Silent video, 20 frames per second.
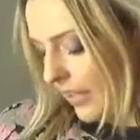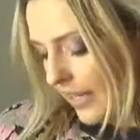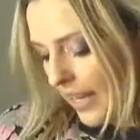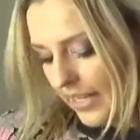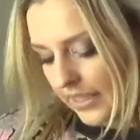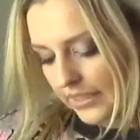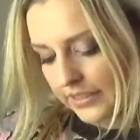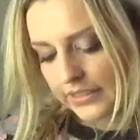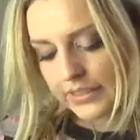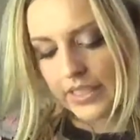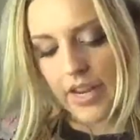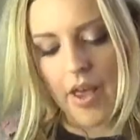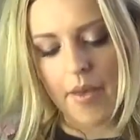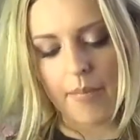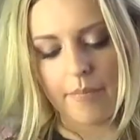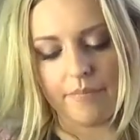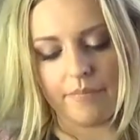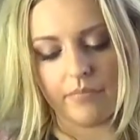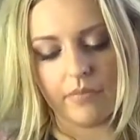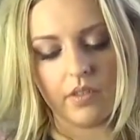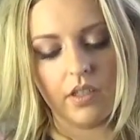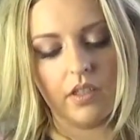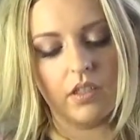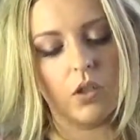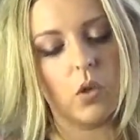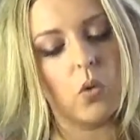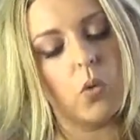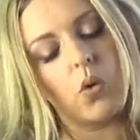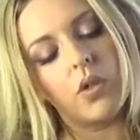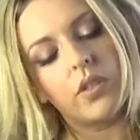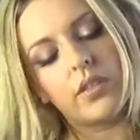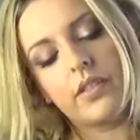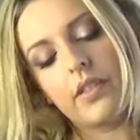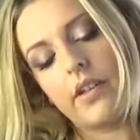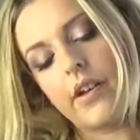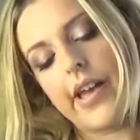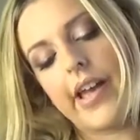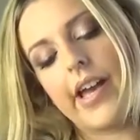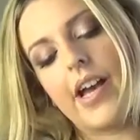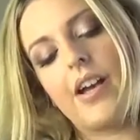next quad that
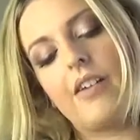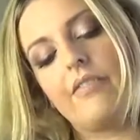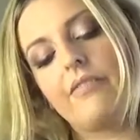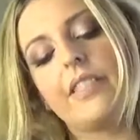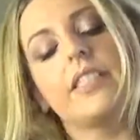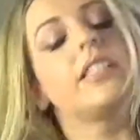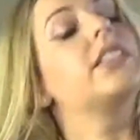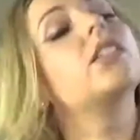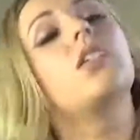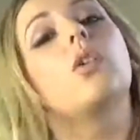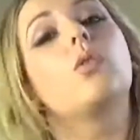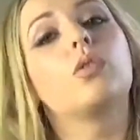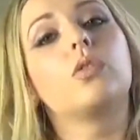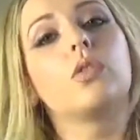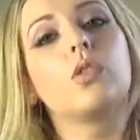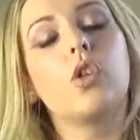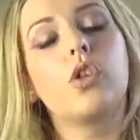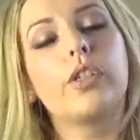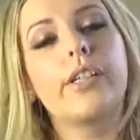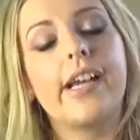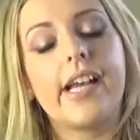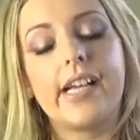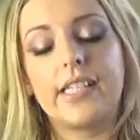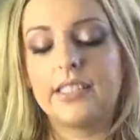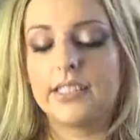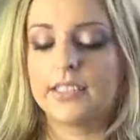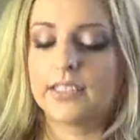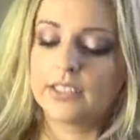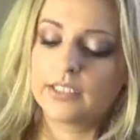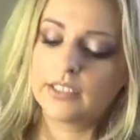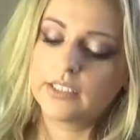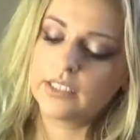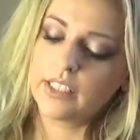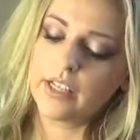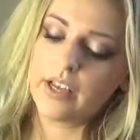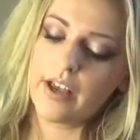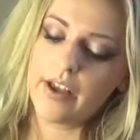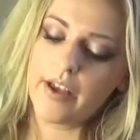I have is the Golden Goddess.